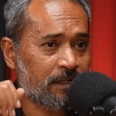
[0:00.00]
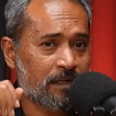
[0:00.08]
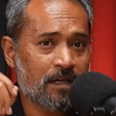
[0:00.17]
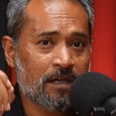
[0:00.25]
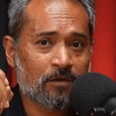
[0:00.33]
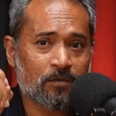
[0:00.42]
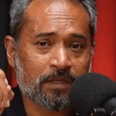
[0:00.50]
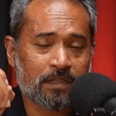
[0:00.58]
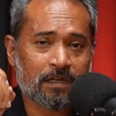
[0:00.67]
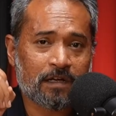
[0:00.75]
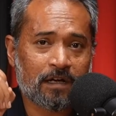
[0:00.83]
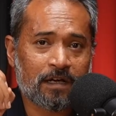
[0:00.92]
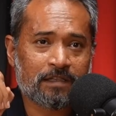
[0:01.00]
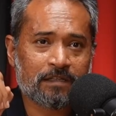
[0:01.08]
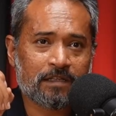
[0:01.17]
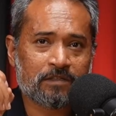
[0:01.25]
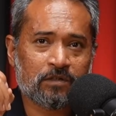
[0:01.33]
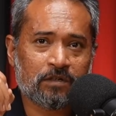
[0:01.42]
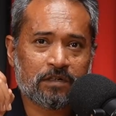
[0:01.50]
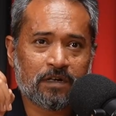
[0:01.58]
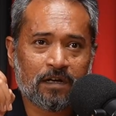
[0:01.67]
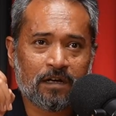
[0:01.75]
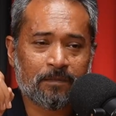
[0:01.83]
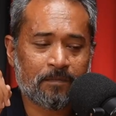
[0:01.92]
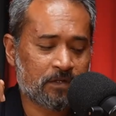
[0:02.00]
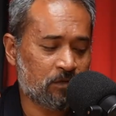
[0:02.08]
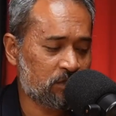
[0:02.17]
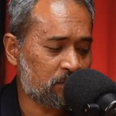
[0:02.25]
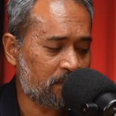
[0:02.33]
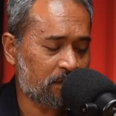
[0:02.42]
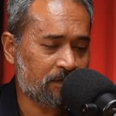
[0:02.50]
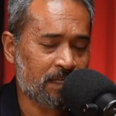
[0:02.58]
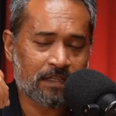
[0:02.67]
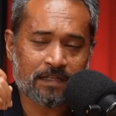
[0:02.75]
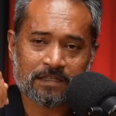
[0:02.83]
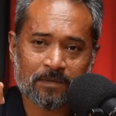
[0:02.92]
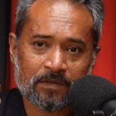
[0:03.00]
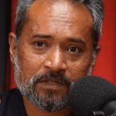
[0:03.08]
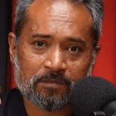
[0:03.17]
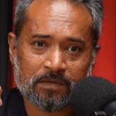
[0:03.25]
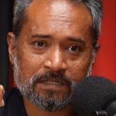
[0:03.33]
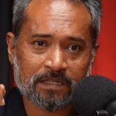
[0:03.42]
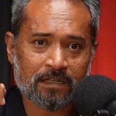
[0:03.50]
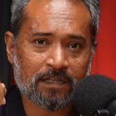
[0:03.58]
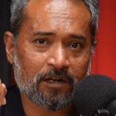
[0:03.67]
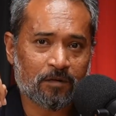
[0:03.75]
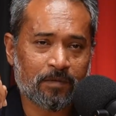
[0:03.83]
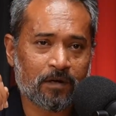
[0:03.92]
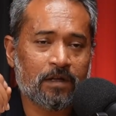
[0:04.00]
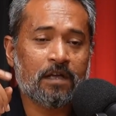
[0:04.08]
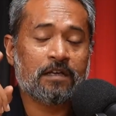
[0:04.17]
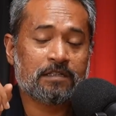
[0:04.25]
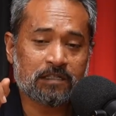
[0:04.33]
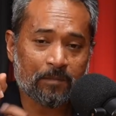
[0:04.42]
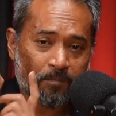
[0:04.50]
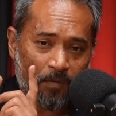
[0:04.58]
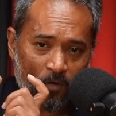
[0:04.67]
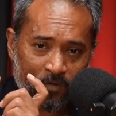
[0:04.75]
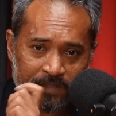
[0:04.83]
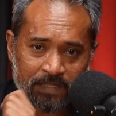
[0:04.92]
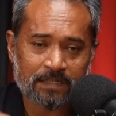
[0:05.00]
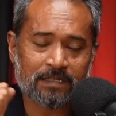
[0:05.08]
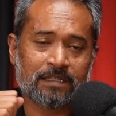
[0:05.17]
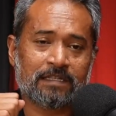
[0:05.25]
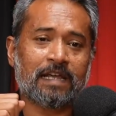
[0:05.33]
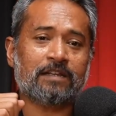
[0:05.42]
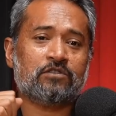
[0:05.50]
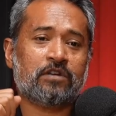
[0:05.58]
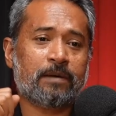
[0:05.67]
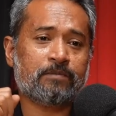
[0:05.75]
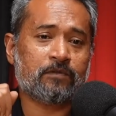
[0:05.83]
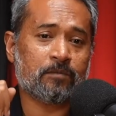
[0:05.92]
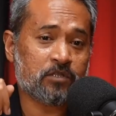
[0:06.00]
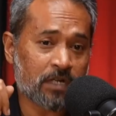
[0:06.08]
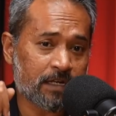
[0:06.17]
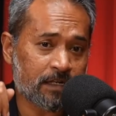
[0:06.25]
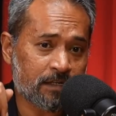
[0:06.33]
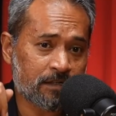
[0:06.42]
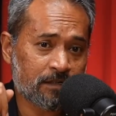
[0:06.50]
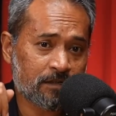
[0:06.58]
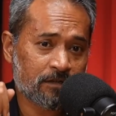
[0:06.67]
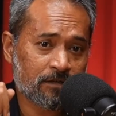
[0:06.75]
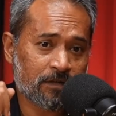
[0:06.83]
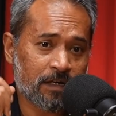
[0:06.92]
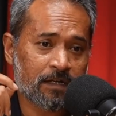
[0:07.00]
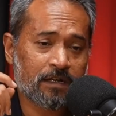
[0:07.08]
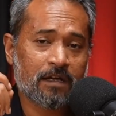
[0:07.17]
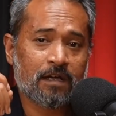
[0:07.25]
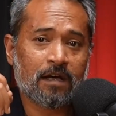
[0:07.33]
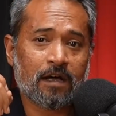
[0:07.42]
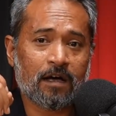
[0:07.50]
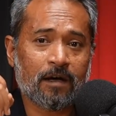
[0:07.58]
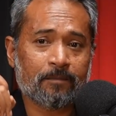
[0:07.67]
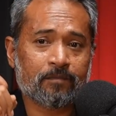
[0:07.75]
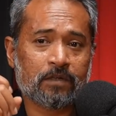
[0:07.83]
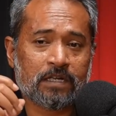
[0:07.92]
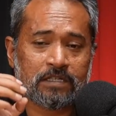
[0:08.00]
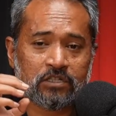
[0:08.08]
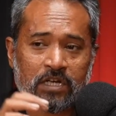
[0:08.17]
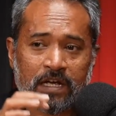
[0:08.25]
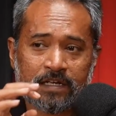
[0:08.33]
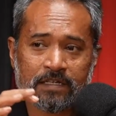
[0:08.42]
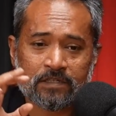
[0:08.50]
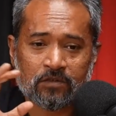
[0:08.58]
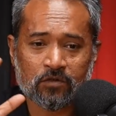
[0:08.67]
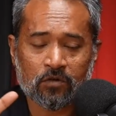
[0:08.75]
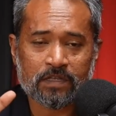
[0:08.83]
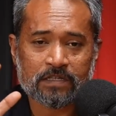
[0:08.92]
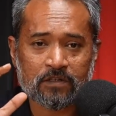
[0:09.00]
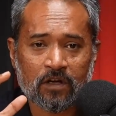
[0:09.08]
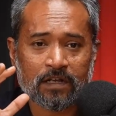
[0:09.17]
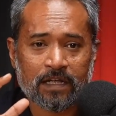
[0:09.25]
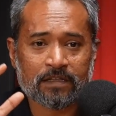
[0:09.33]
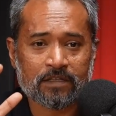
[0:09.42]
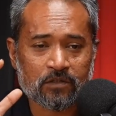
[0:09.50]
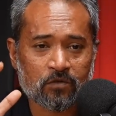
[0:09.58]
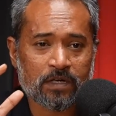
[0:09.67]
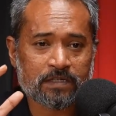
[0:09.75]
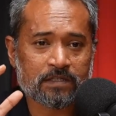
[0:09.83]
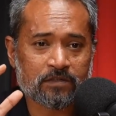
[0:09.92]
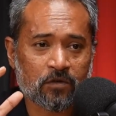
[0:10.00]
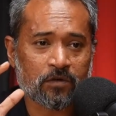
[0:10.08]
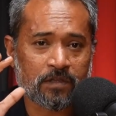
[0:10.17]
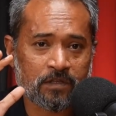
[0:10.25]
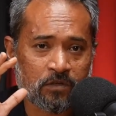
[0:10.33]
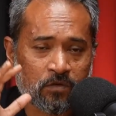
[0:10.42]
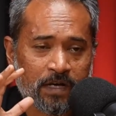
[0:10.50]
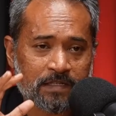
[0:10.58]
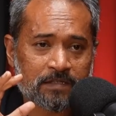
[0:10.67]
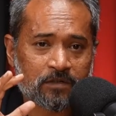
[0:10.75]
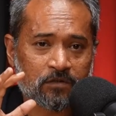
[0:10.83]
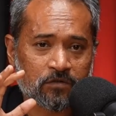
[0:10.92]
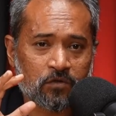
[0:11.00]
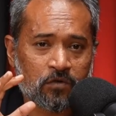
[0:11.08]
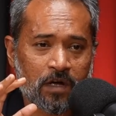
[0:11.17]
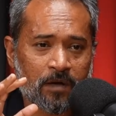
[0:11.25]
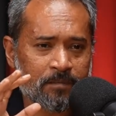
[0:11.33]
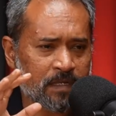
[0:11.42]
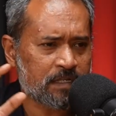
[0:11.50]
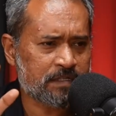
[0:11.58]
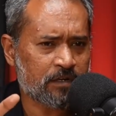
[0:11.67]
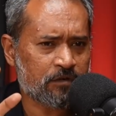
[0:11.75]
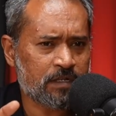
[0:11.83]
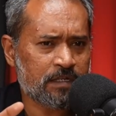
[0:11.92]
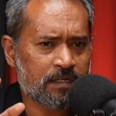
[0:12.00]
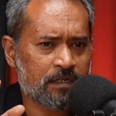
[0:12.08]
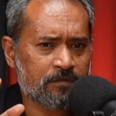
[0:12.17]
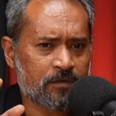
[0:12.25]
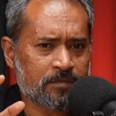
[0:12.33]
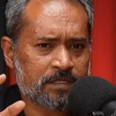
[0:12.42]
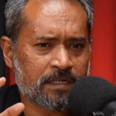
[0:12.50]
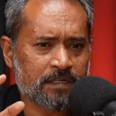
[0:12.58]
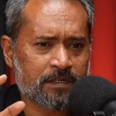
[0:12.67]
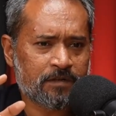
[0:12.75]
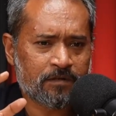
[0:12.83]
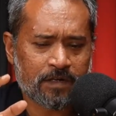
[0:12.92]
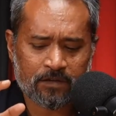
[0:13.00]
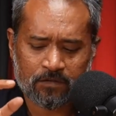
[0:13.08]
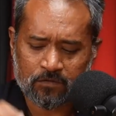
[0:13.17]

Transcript: with I think they took a huge amount of debt, and there's something to be said there about supposed debt traps from China, right? Because China's growth is not like the U.S.'s growth. The U.S. grew militarily, if I'm not mistaken, right, through